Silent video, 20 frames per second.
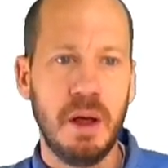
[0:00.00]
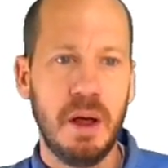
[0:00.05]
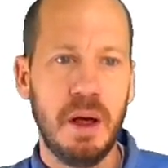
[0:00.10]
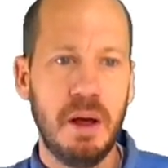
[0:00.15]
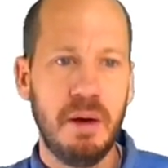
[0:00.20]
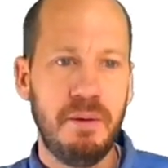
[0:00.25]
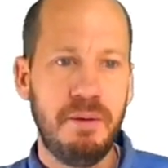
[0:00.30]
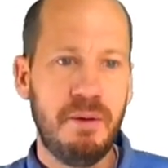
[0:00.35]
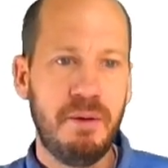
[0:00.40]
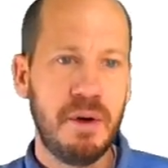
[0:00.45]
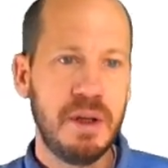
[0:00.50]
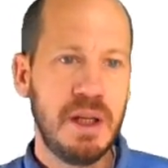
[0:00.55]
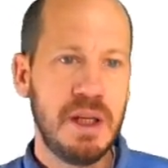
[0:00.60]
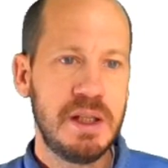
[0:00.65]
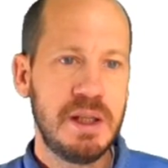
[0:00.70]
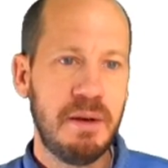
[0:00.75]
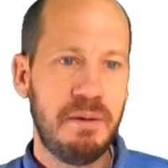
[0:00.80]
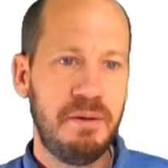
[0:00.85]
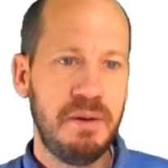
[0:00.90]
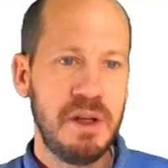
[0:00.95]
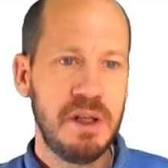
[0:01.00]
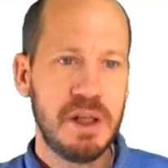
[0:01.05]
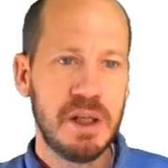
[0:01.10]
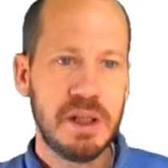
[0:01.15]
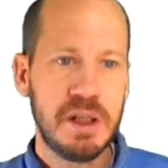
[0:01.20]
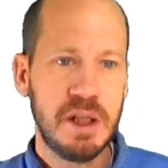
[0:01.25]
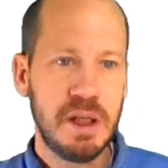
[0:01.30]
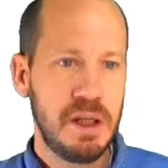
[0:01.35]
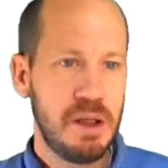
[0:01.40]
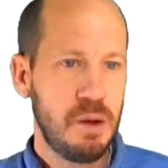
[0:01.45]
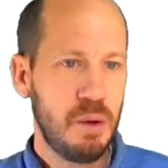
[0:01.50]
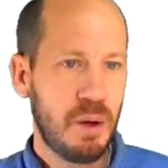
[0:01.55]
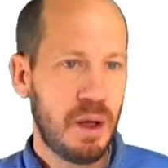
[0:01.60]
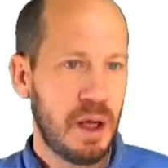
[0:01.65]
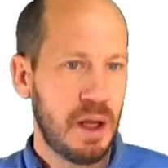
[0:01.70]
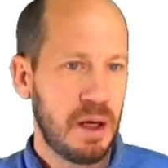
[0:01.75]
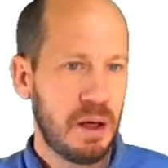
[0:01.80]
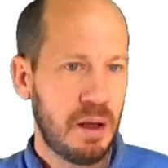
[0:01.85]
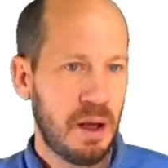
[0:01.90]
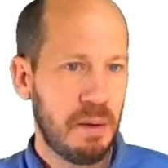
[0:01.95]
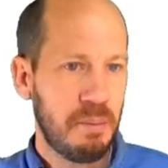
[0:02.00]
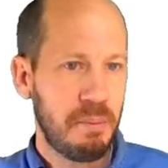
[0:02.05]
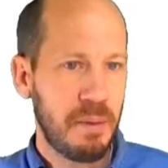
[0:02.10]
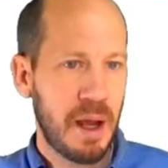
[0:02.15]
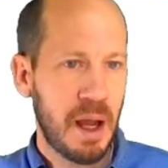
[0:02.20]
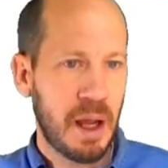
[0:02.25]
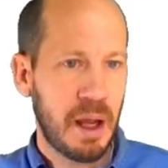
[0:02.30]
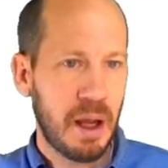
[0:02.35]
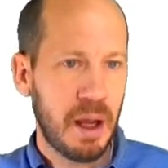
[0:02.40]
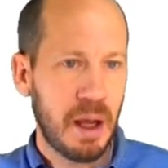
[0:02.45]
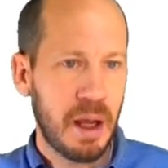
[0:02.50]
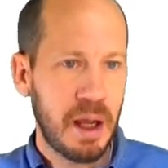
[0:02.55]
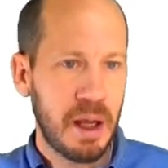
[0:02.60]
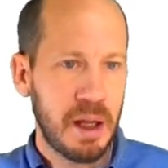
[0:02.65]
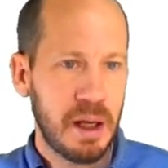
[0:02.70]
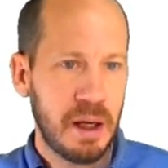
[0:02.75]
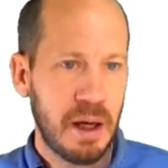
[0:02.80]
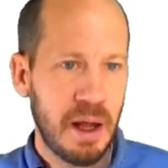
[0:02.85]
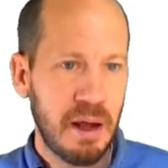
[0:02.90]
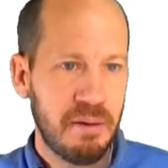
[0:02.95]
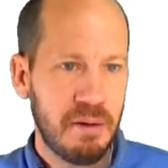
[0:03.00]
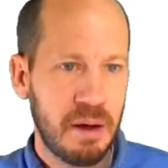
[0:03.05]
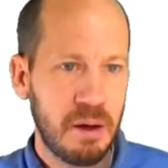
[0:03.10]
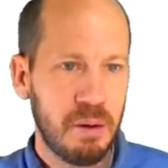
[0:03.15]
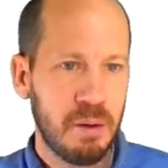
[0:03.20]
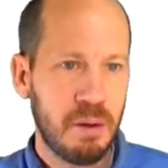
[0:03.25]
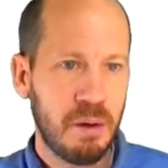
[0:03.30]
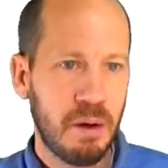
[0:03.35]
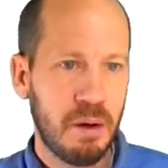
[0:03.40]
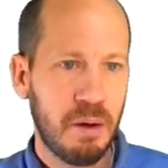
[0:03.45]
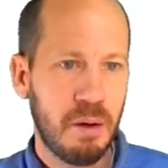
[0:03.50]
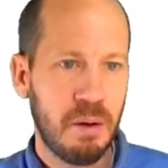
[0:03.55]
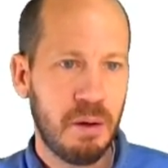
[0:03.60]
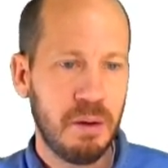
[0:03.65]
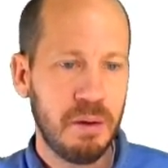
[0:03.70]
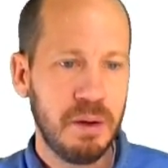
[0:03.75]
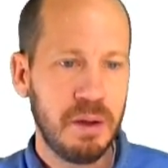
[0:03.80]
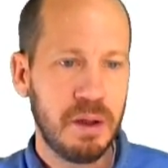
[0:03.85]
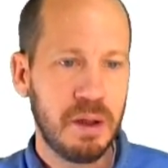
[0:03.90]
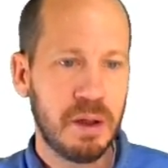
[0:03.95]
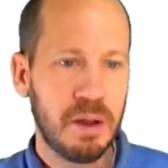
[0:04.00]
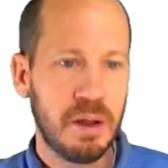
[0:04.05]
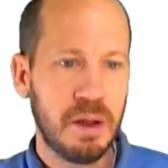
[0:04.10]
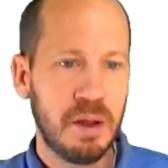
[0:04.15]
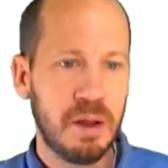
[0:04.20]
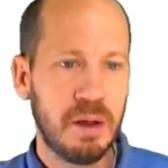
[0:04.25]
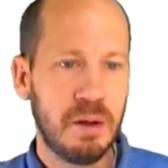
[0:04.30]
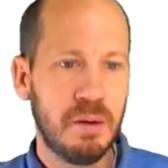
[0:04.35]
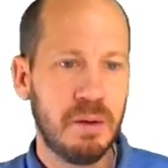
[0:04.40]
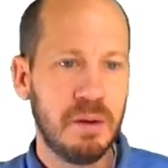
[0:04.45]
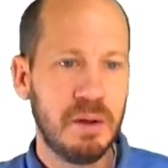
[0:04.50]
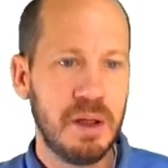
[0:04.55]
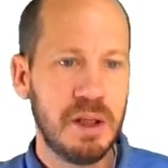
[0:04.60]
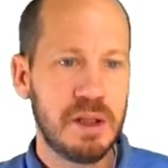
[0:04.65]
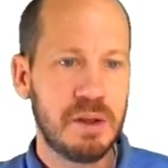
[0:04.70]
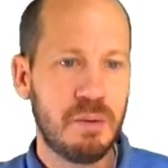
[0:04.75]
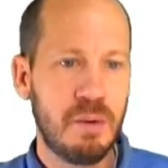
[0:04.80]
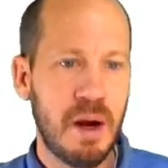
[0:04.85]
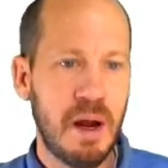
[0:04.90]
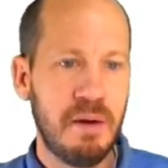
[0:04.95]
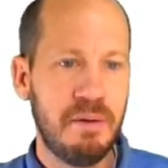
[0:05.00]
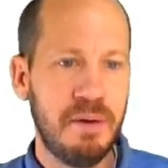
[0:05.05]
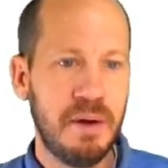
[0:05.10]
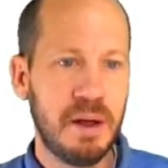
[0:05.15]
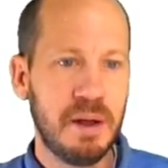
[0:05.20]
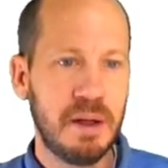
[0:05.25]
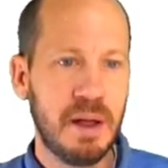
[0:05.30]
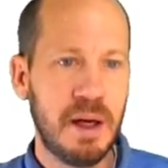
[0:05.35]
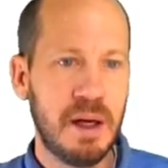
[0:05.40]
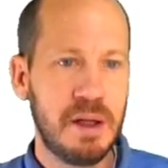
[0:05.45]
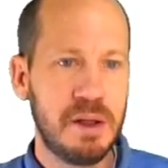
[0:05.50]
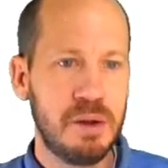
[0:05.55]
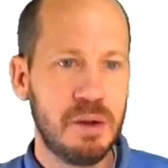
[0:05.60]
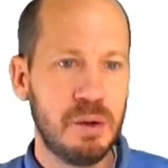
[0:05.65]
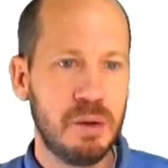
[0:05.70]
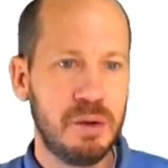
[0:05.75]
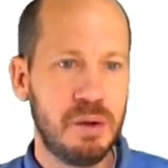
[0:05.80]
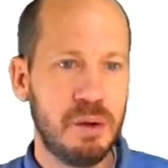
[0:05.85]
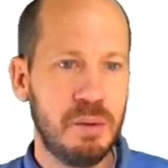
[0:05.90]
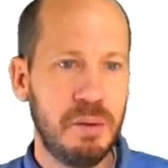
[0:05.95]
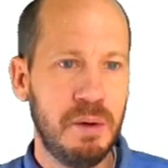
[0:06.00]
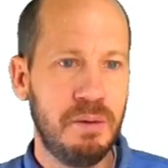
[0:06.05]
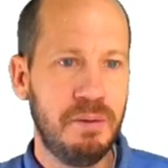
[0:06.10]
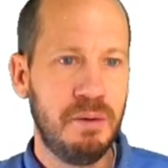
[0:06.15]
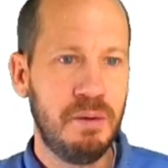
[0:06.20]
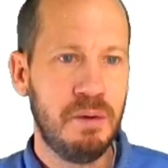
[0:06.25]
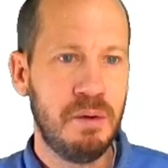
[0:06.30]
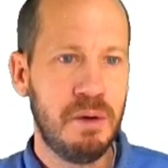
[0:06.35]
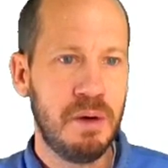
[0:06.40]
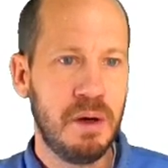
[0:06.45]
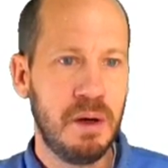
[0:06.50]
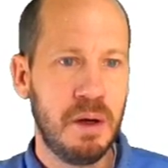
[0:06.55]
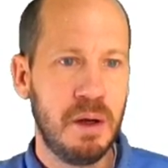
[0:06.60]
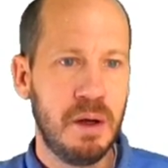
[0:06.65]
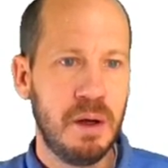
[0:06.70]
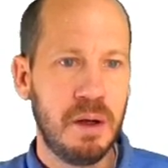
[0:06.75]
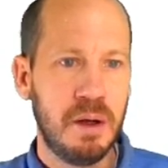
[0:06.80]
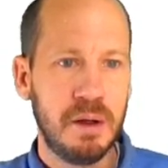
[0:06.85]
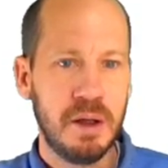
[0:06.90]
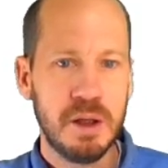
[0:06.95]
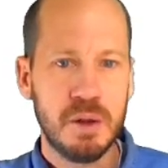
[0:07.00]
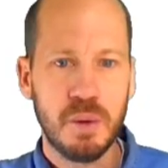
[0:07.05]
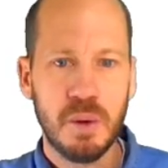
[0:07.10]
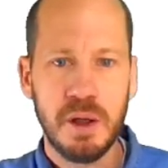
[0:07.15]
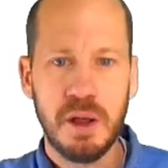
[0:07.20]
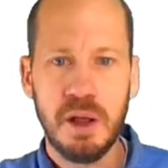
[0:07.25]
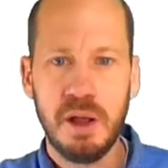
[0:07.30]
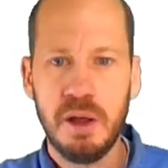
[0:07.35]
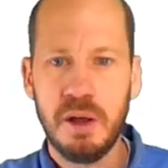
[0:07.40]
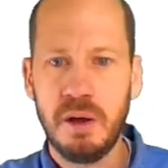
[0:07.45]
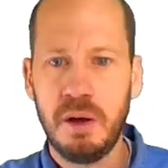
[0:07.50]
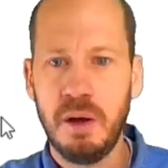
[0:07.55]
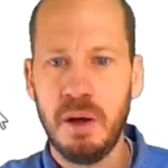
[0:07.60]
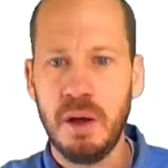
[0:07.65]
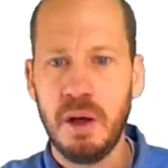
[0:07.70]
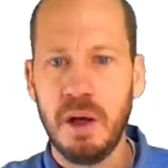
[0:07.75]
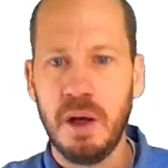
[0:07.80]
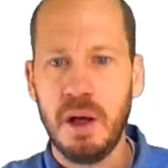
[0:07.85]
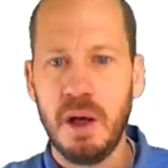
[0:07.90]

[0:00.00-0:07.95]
Uh, for this efficiency, you can come back and have a look on the on this graphic that I showed you before, this one here,